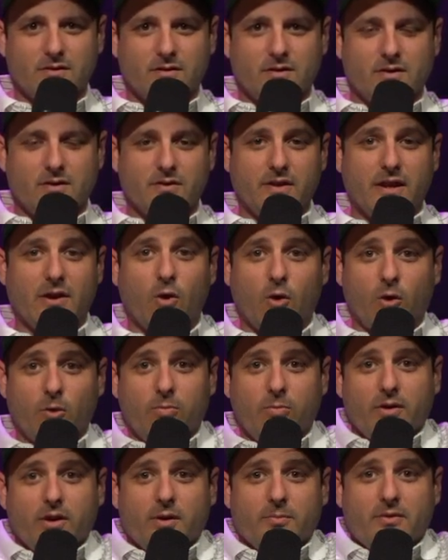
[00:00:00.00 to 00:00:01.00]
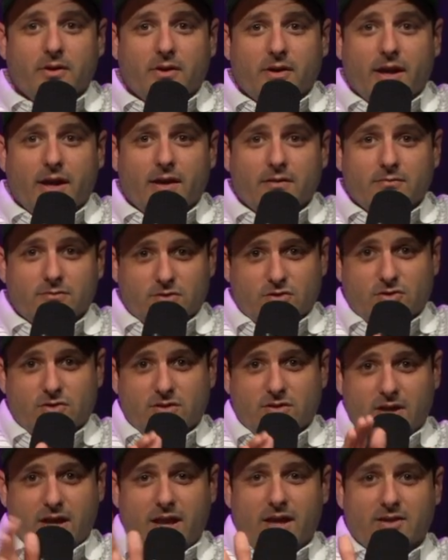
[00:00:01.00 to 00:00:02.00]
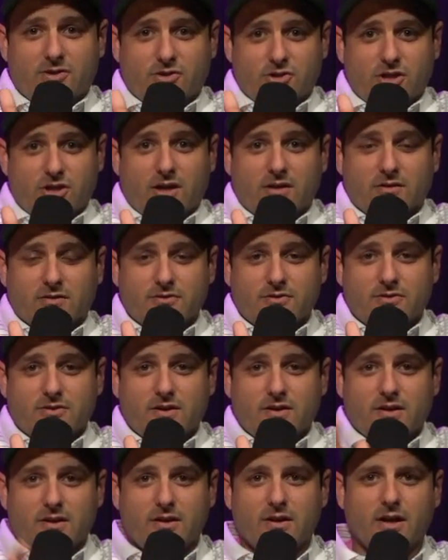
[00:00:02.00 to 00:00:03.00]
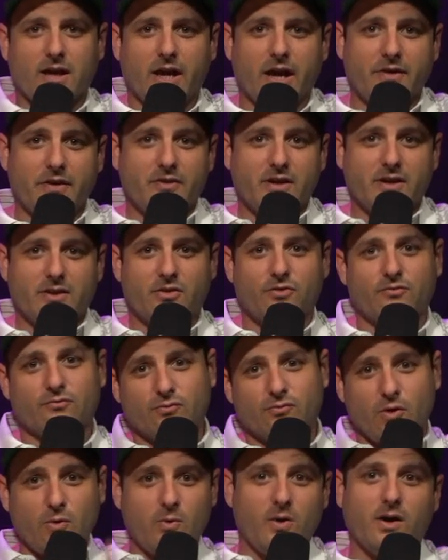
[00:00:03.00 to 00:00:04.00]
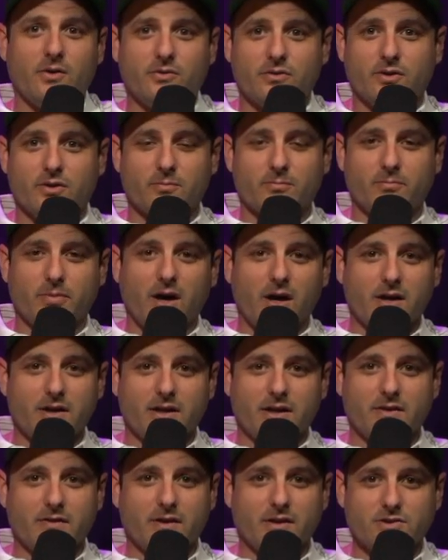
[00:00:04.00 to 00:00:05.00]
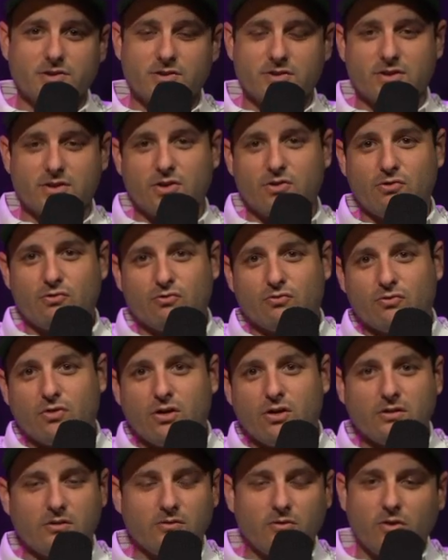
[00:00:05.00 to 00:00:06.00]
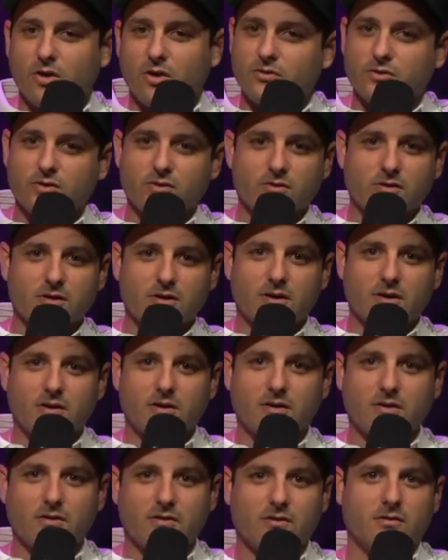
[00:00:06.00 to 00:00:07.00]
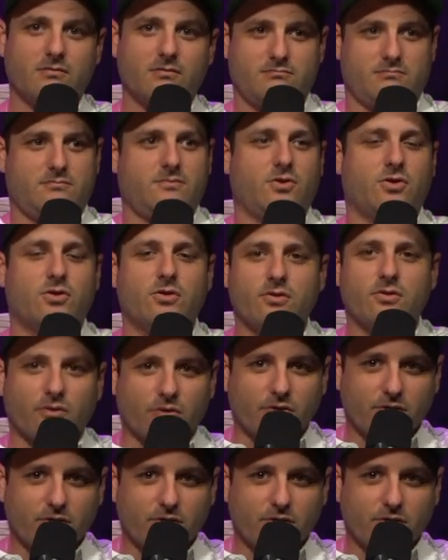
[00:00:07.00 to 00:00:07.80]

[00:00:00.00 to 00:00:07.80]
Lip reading: They open up their shells and they throw out their body and they just crawl along the earth.